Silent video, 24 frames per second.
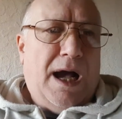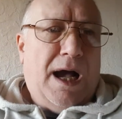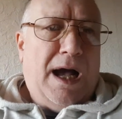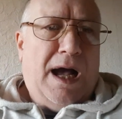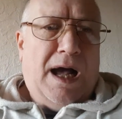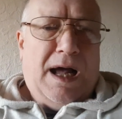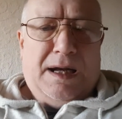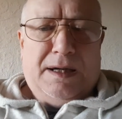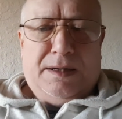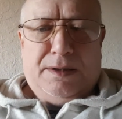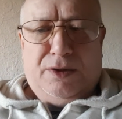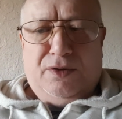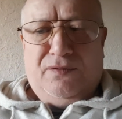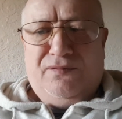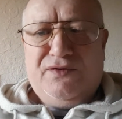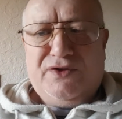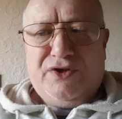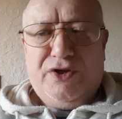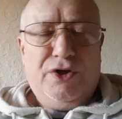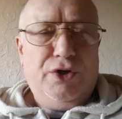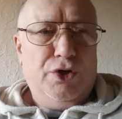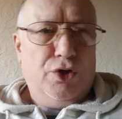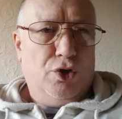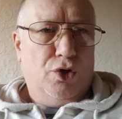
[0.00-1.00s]
I'd love
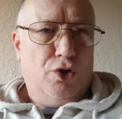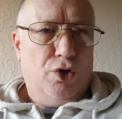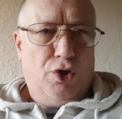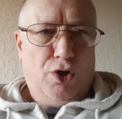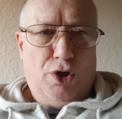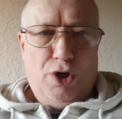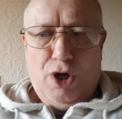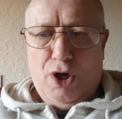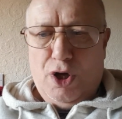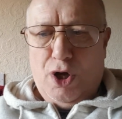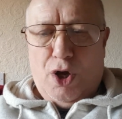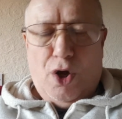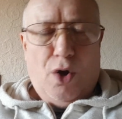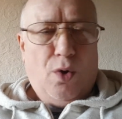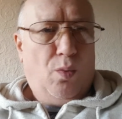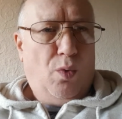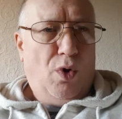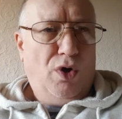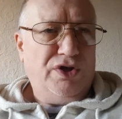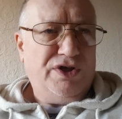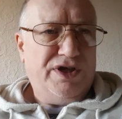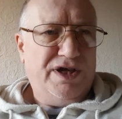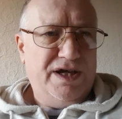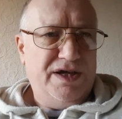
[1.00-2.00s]
to know
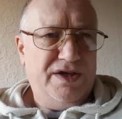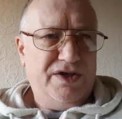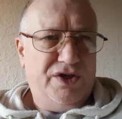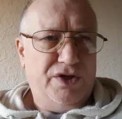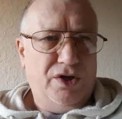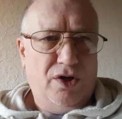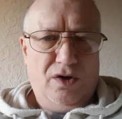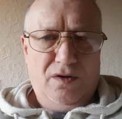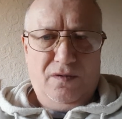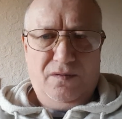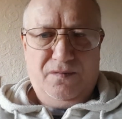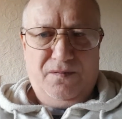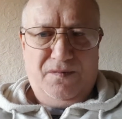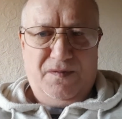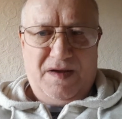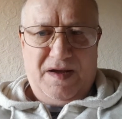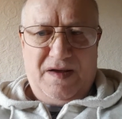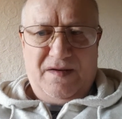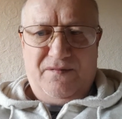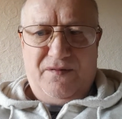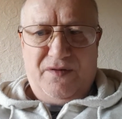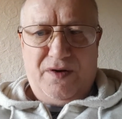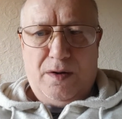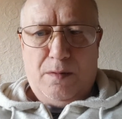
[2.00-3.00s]
what is your
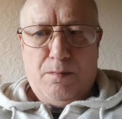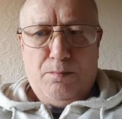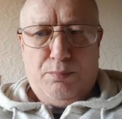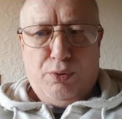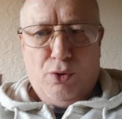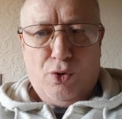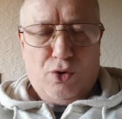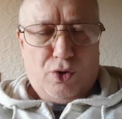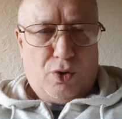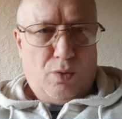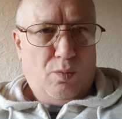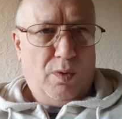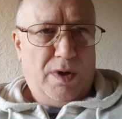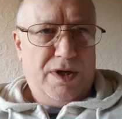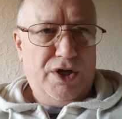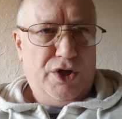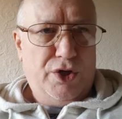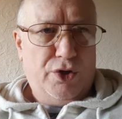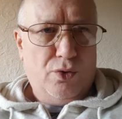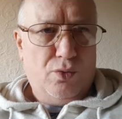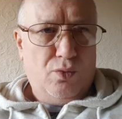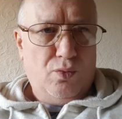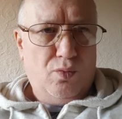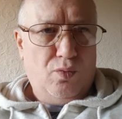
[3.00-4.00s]
favourite book when
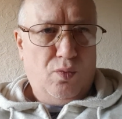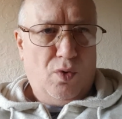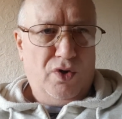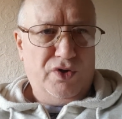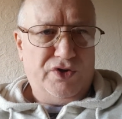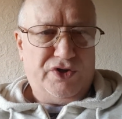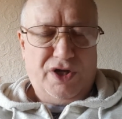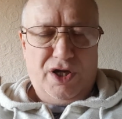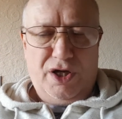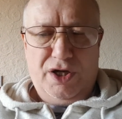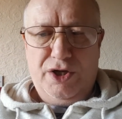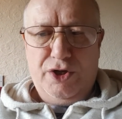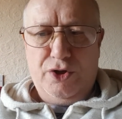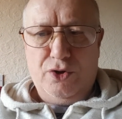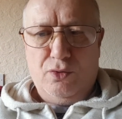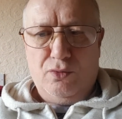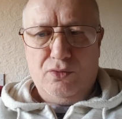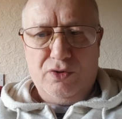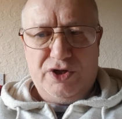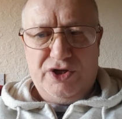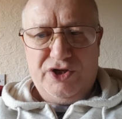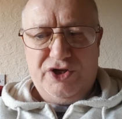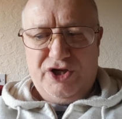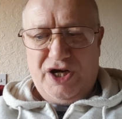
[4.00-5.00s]
you was a
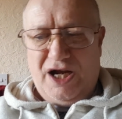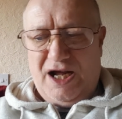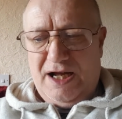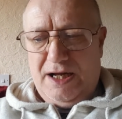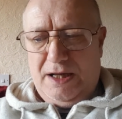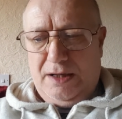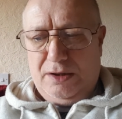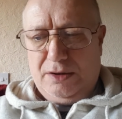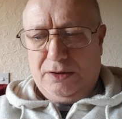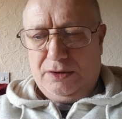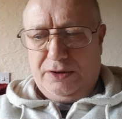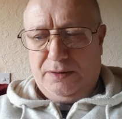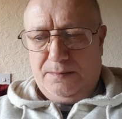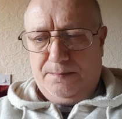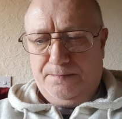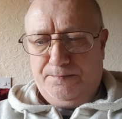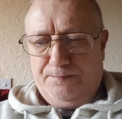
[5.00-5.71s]
young child?